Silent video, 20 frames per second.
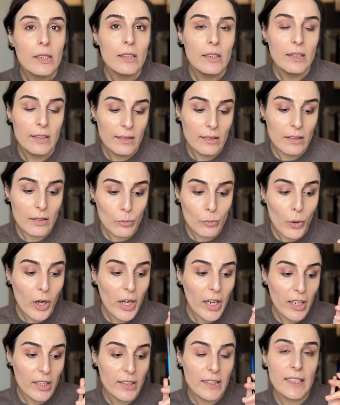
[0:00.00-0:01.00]
This is
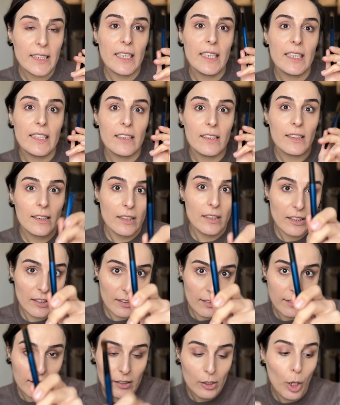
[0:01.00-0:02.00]
why I said
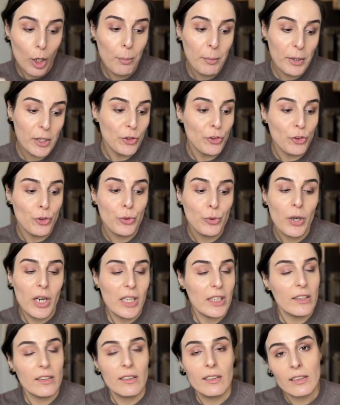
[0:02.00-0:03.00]
this is number two
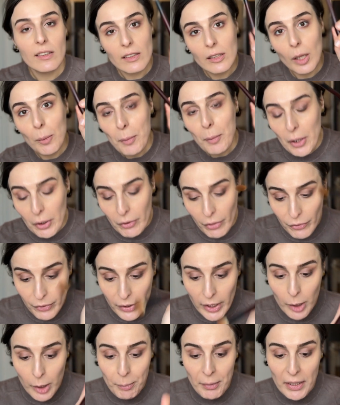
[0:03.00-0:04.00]
and this is number
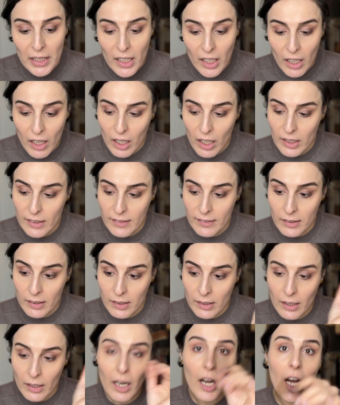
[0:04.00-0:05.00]
three because
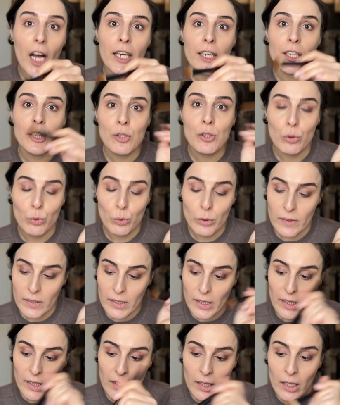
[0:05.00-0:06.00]
I use
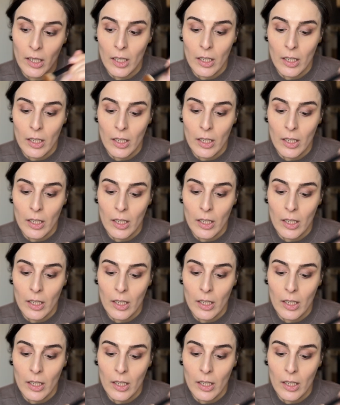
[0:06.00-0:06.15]
the